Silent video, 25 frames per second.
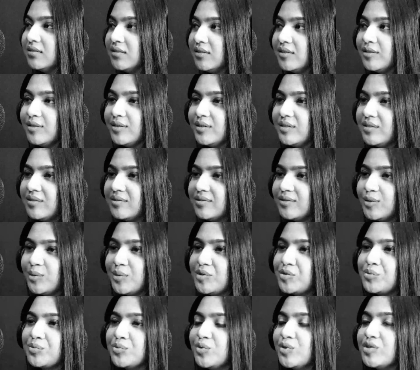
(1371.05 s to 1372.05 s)
No
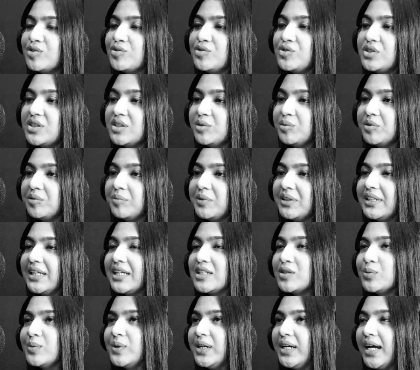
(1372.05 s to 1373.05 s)
one wants to chill with me.
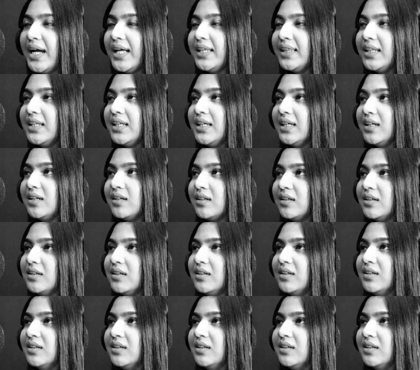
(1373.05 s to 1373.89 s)
That's why I think